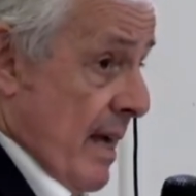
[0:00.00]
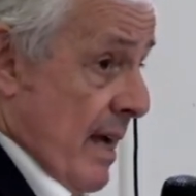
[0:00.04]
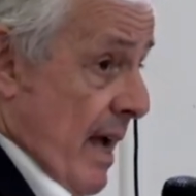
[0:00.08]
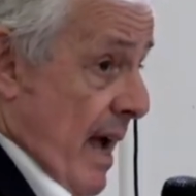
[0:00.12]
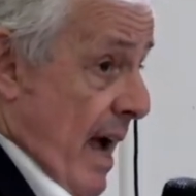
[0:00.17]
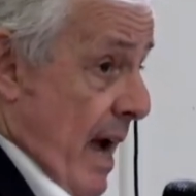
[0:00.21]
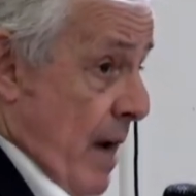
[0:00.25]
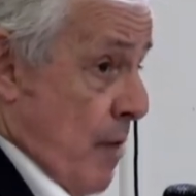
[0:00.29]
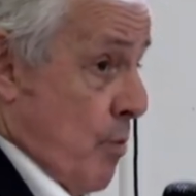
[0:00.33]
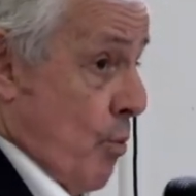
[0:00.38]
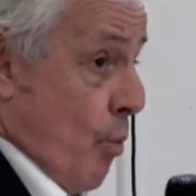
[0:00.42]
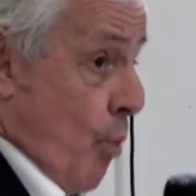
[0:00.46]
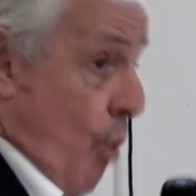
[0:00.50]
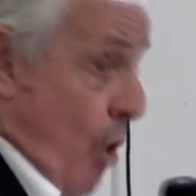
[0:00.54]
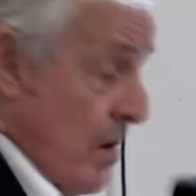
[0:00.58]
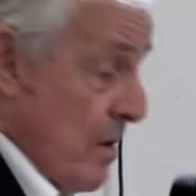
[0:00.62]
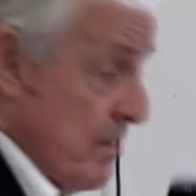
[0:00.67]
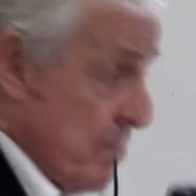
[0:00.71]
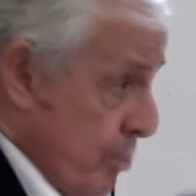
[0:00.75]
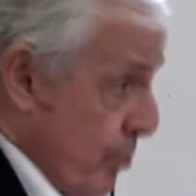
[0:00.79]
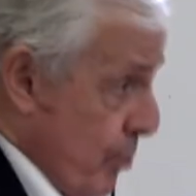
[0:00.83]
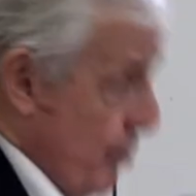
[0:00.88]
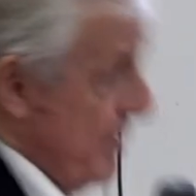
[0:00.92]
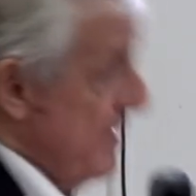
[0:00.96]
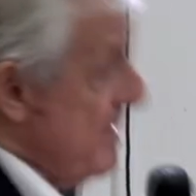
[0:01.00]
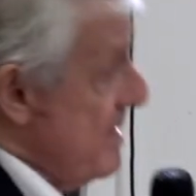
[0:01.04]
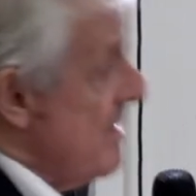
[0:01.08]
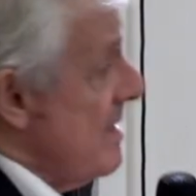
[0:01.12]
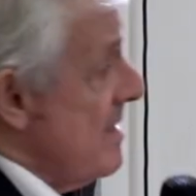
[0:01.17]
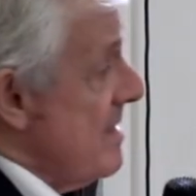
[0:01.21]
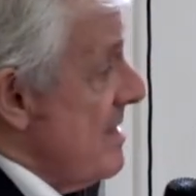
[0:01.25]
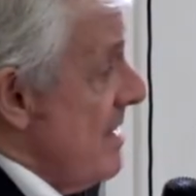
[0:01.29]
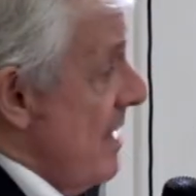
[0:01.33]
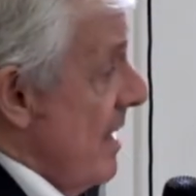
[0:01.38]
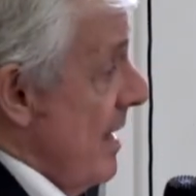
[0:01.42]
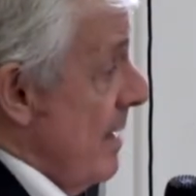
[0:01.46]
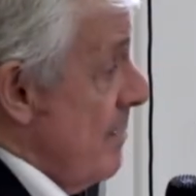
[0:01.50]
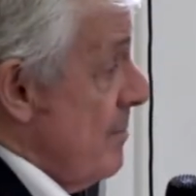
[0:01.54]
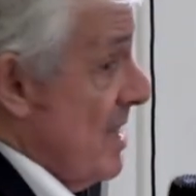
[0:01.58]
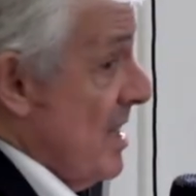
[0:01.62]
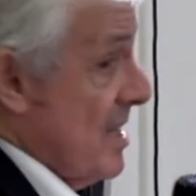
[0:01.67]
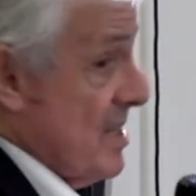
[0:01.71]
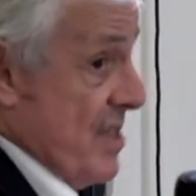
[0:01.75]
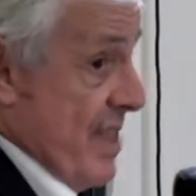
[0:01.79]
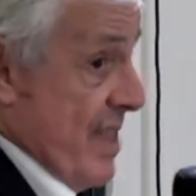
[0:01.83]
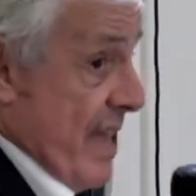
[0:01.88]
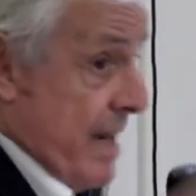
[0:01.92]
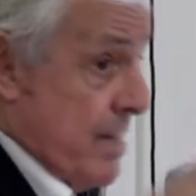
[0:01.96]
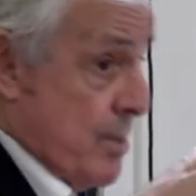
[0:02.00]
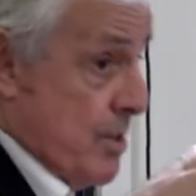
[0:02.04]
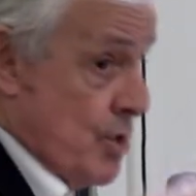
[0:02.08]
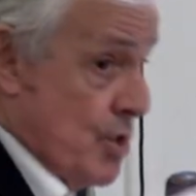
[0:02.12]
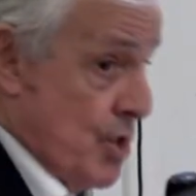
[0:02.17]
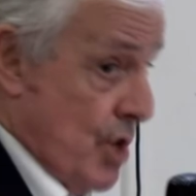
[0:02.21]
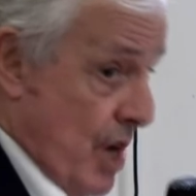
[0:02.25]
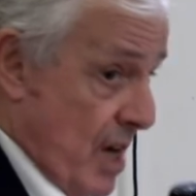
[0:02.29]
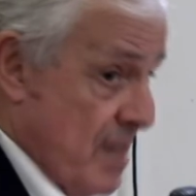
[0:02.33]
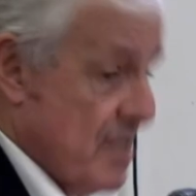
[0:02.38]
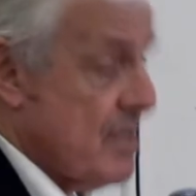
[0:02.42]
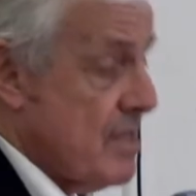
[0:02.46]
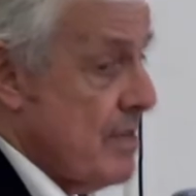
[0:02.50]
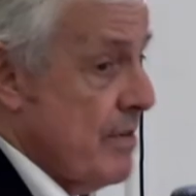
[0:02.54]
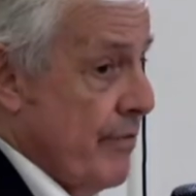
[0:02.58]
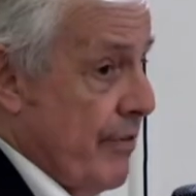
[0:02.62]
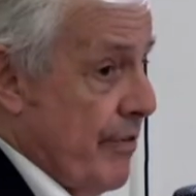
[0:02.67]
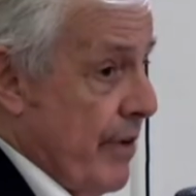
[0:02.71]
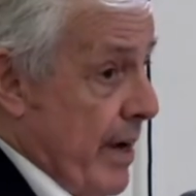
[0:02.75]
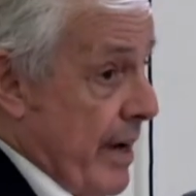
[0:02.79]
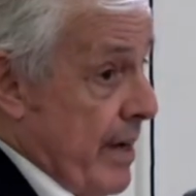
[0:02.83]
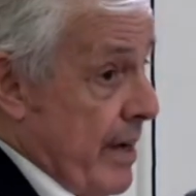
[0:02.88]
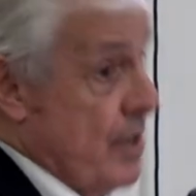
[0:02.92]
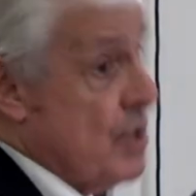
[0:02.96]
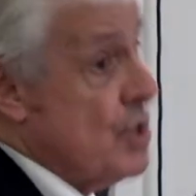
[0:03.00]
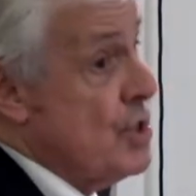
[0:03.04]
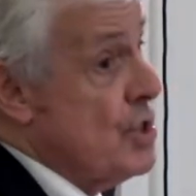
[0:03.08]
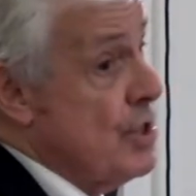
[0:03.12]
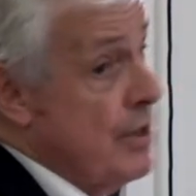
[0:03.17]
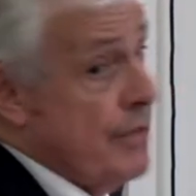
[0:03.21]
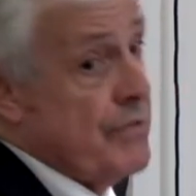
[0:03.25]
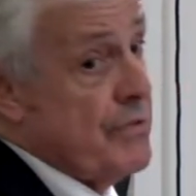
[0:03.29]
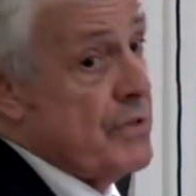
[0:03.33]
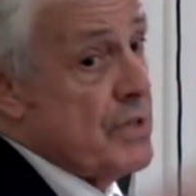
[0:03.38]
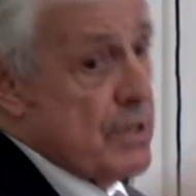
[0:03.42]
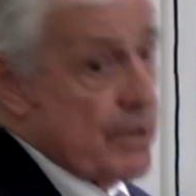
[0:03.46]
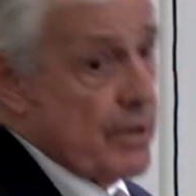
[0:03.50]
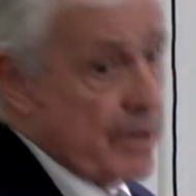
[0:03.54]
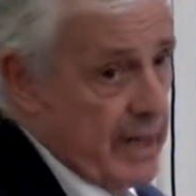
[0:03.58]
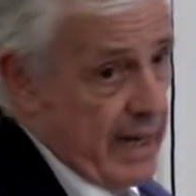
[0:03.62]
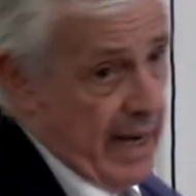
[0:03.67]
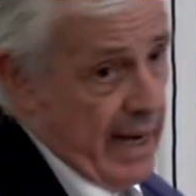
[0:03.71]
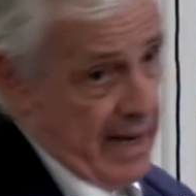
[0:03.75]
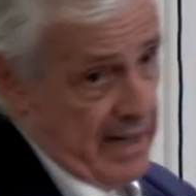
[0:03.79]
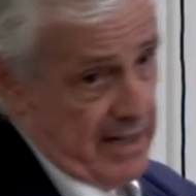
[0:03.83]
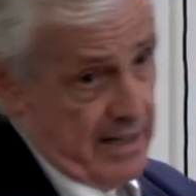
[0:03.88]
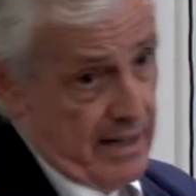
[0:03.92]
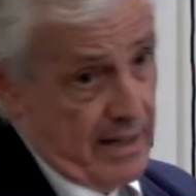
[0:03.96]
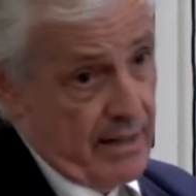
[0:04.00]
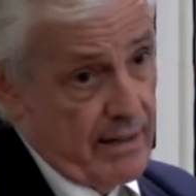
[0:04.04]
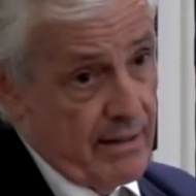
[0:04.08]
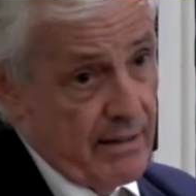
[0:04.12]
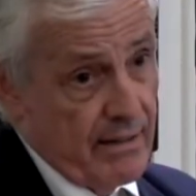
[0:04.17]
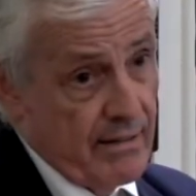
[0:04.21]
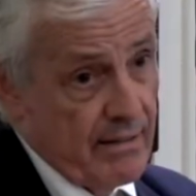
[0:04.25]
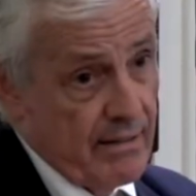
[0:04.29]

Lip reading: at what point in time does that justify a shift to kinetic?